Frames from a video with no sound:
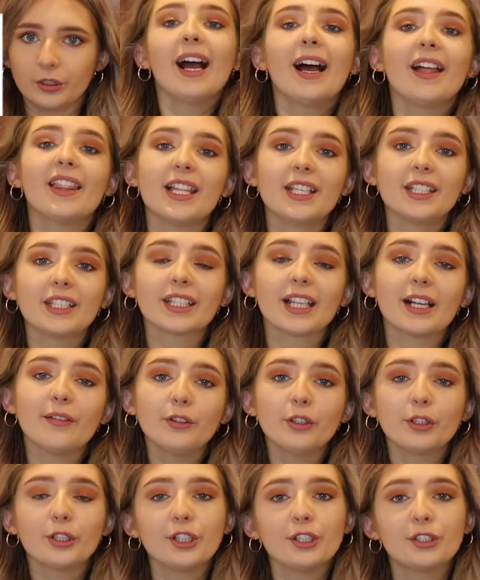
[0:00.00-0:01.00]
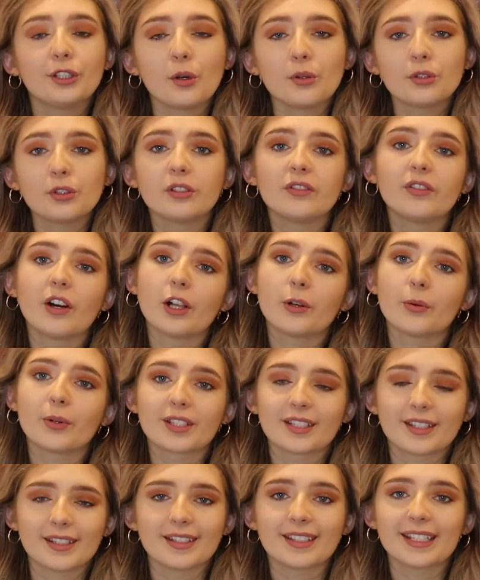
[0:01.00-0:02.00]
And then you can have a look at your total
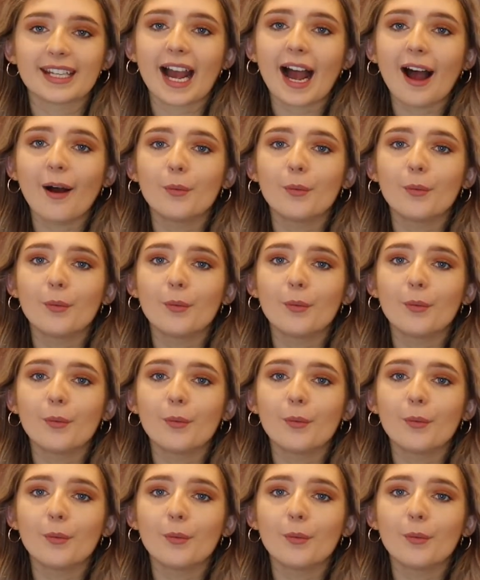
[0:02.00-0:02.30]
followers and see how